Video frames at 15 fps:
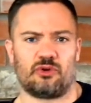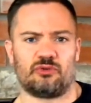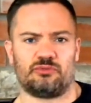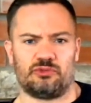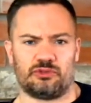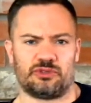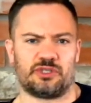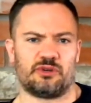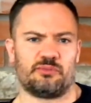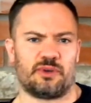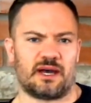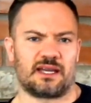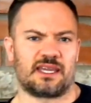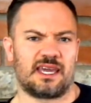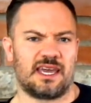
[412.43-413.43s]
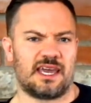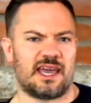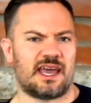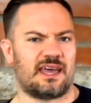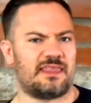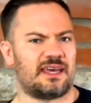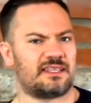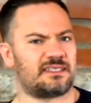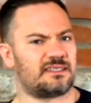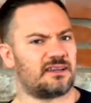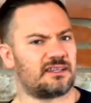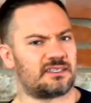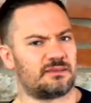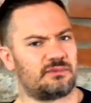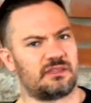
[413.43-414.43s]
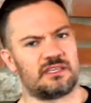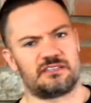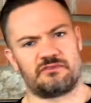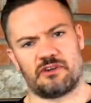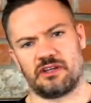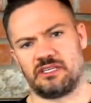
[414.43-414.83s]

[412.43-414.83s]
old mule deer buck. And that's not something that's very